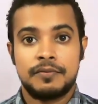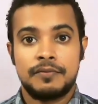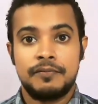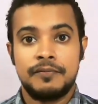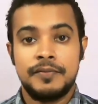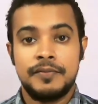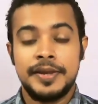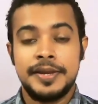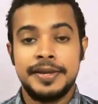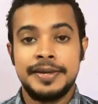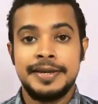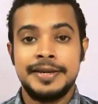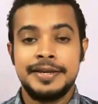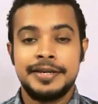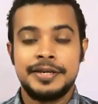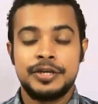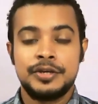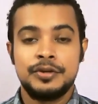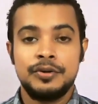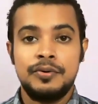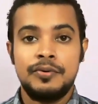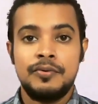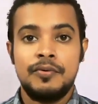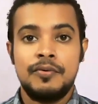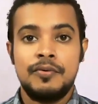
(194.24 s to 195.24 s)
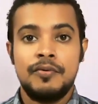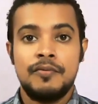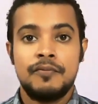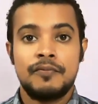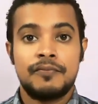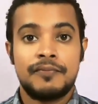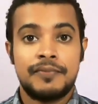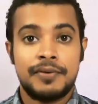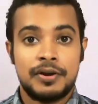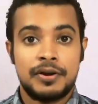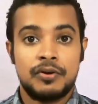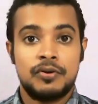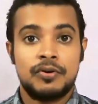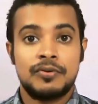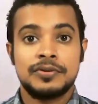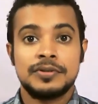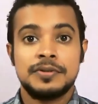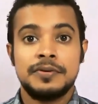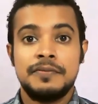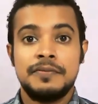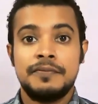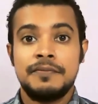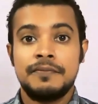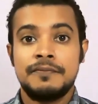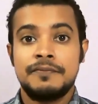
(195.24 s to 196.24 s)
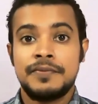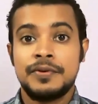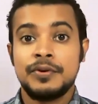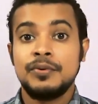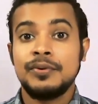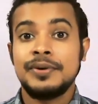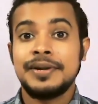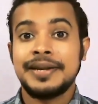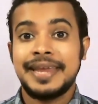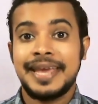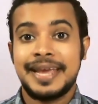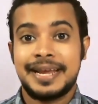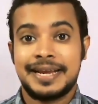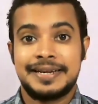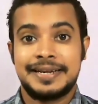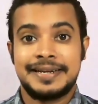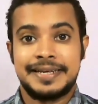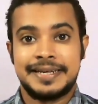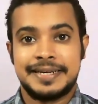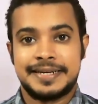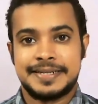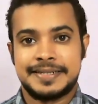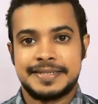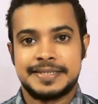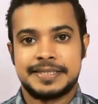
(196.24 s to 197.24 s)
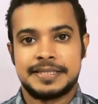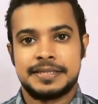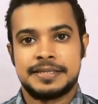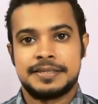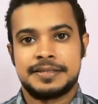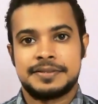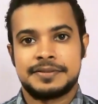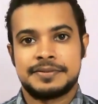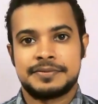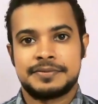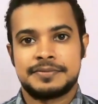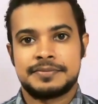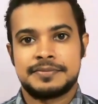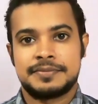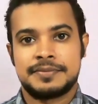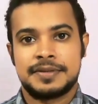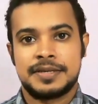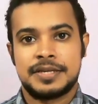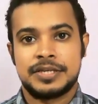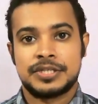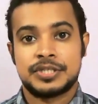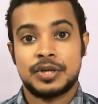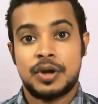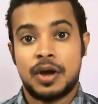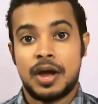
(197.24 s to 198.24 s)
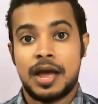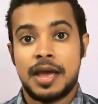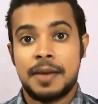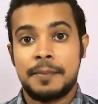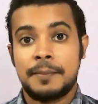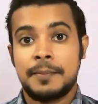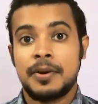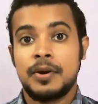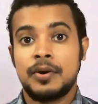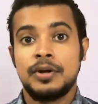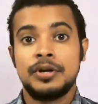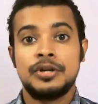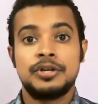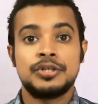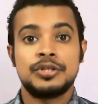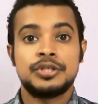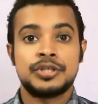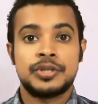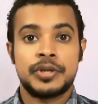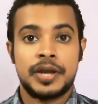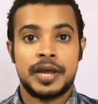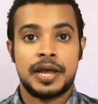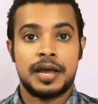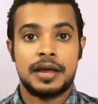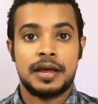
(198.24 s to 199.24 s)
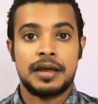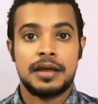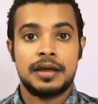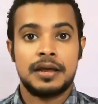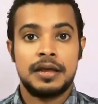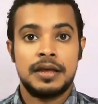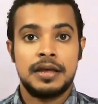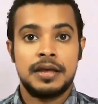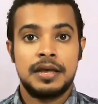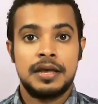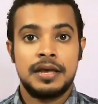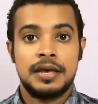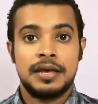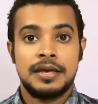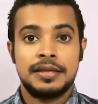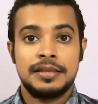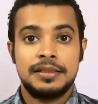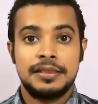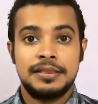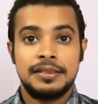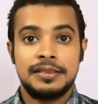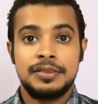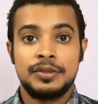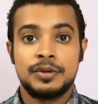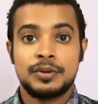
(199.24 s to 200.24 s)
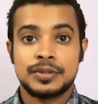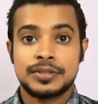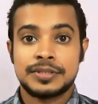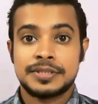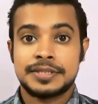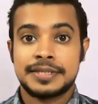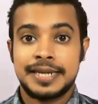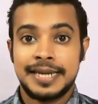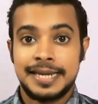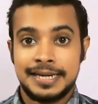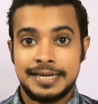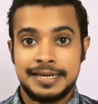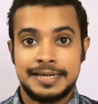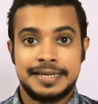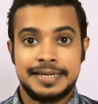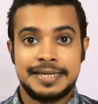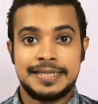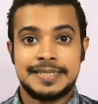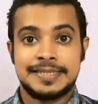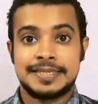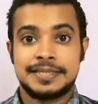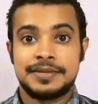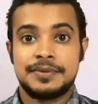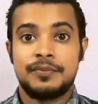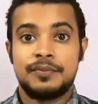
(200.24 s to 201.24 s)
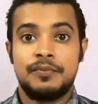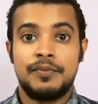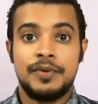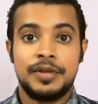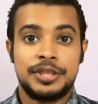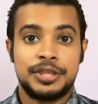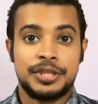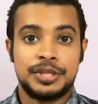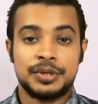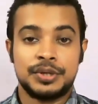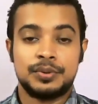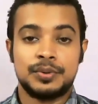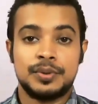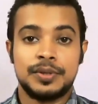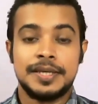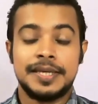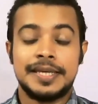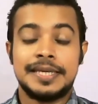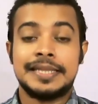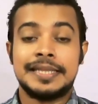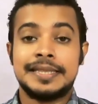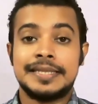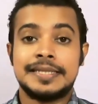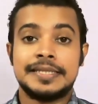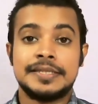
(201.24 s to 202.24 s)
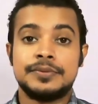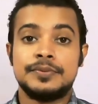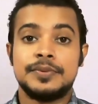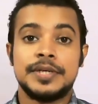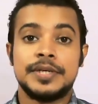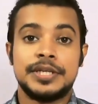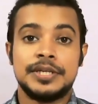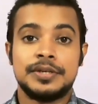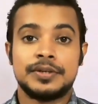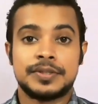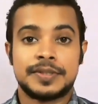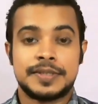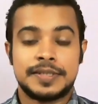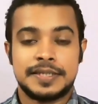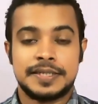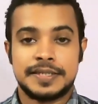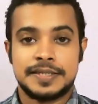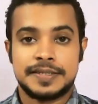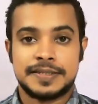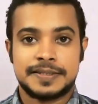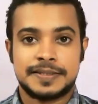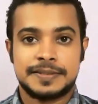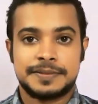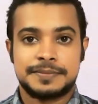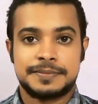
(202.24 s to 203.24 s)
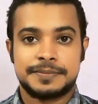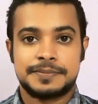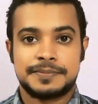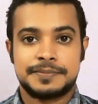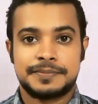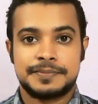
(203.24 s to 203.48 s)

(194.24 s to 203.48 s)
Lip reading: we need to follow a few techniques. So I'm going to share those techniques with you in this video series.